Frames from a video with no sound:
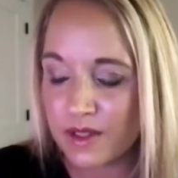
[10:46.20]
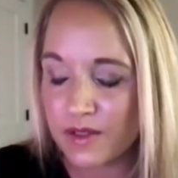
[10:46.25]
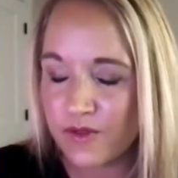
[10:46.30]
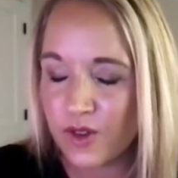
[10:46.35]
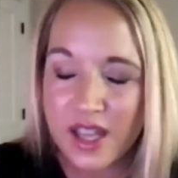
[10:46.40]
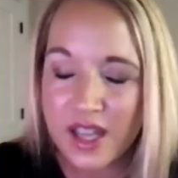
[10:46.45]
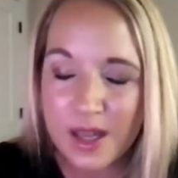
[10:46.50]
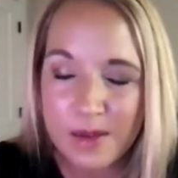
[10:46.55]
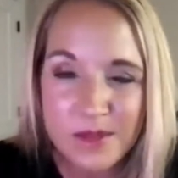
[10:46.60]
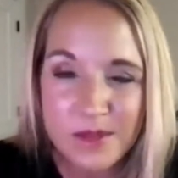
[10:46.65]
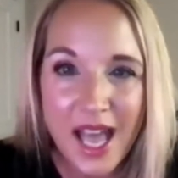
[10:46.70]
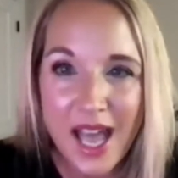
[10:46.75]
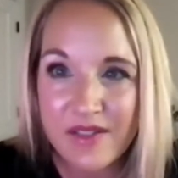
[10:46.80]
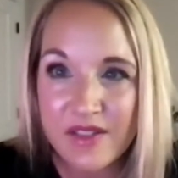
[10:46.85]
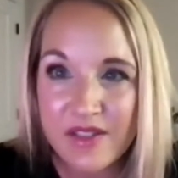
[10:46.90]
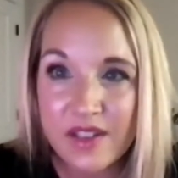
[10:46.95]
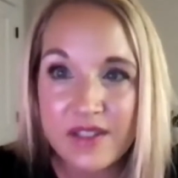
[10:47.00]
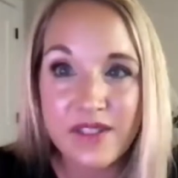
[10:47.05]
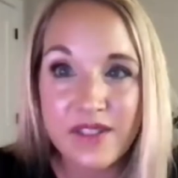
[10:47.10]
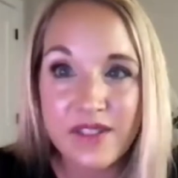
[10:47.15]
for them to
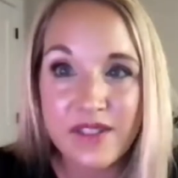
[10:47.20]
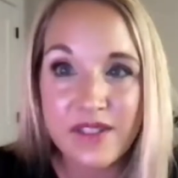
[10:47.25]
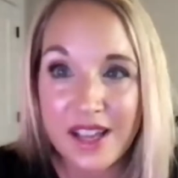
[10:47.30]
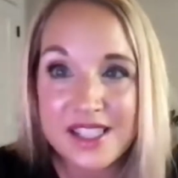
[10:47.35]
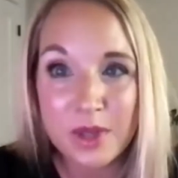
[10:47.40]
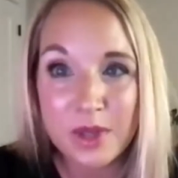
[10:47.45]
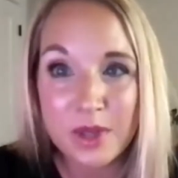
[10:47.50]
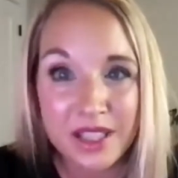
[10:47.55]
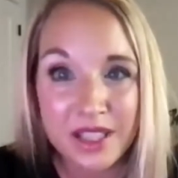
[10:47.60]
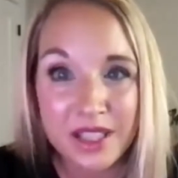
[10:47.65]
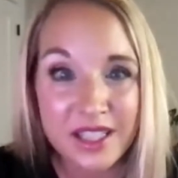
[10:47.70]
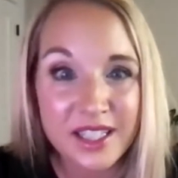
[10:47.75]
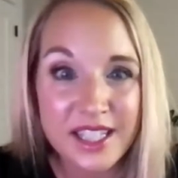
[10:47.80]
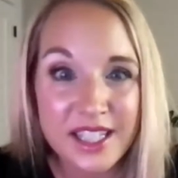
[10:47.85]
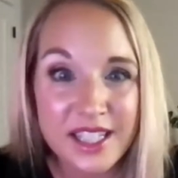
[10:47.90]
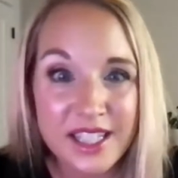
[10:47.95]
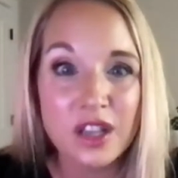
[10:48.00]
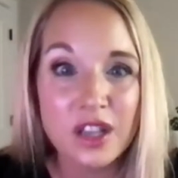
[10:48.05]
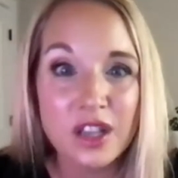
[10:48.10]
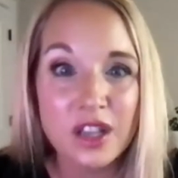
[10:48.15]
have the flexibility
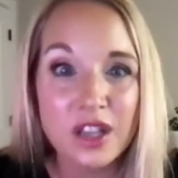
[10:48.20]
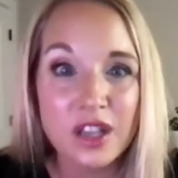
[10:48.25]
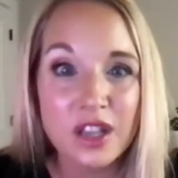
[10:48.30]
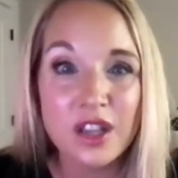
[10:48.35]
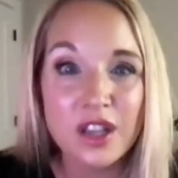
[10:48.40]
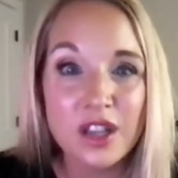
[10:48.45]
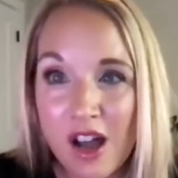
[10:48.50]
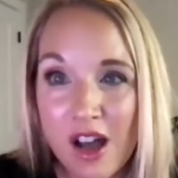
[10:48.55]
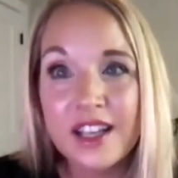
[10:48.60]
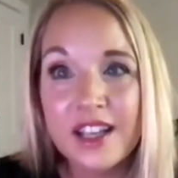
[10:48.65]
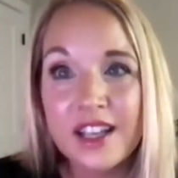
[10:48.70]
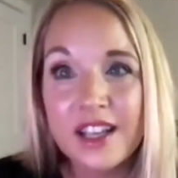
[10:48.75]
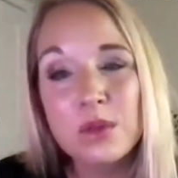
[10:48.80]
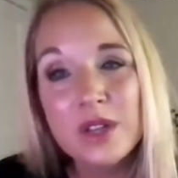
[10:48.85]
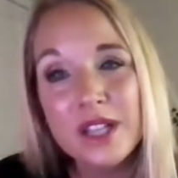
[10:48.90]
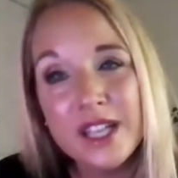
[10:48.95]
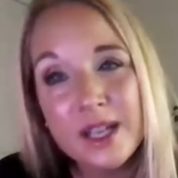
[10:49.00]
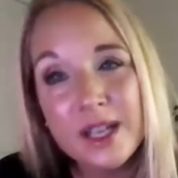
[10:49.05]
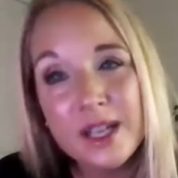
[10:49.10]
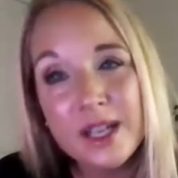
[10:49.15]
to log on and
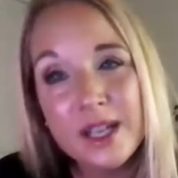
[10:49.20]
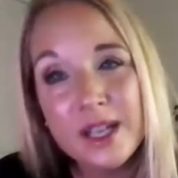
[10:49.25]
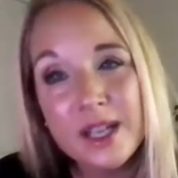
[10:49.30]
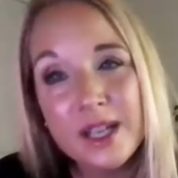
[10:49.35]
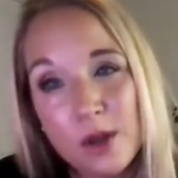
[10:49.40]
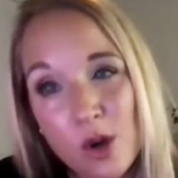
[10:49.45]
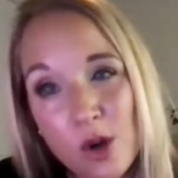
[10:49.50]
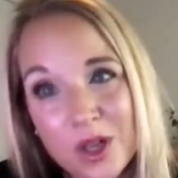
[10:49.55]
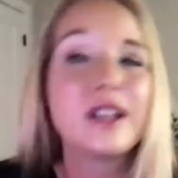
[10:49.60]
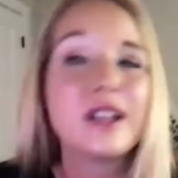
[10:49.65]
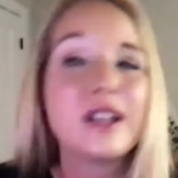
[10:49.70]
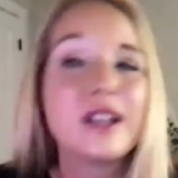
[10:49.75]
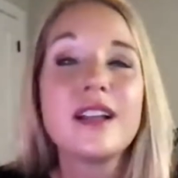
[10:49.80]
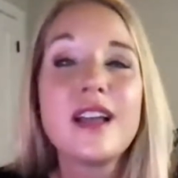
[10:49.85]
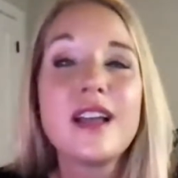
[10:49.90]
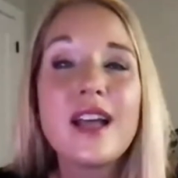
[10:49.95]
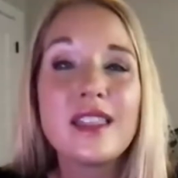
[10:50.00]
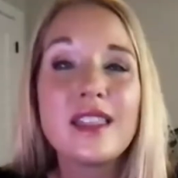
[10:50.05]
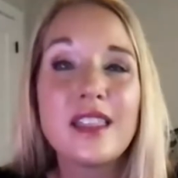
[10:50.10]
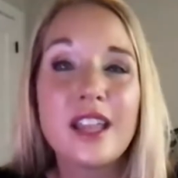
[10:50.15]
complete coursework when
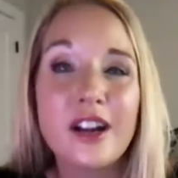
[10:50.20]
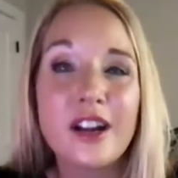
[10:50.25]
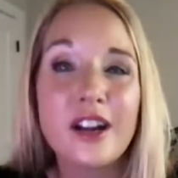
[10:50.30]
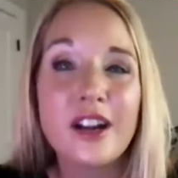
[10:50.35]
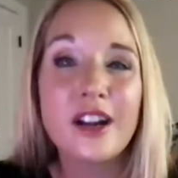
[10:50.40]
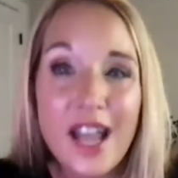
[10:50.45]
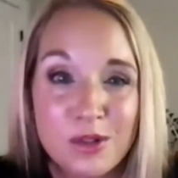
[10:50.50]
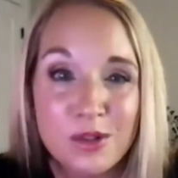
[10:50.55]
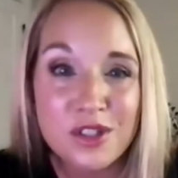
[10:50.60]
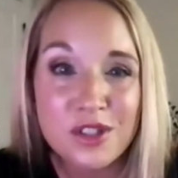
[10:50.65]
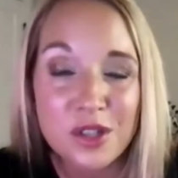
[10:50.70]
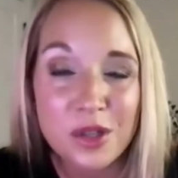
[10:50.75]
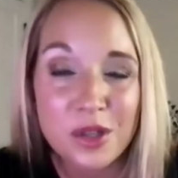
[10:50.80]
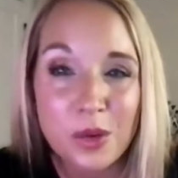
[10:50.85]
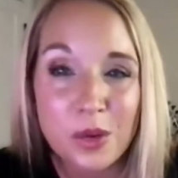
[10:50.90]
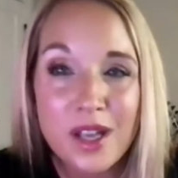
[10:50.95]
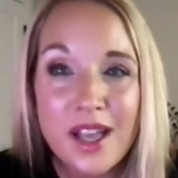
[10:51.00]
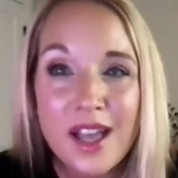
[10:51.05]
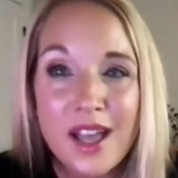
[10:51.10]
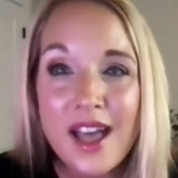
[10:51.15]
they're able
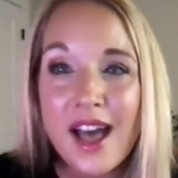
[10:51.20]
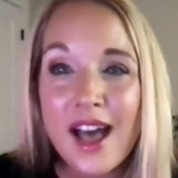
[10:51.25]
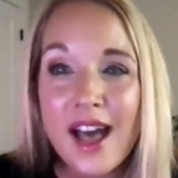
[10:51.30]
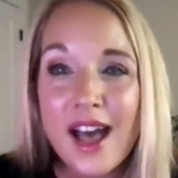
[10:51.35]
to.